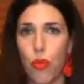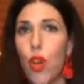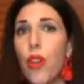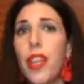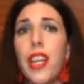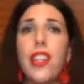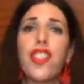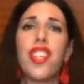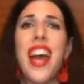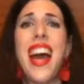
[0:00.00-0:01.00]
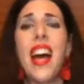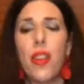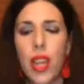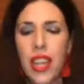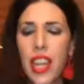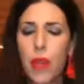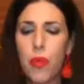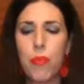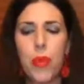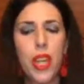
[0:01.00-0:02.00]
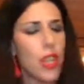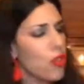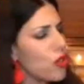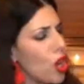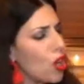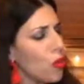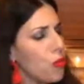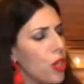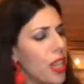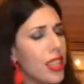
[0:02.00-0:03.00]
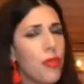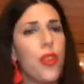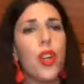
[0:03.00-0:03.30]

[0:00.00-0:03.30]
No need to shout. It would be so peaceful.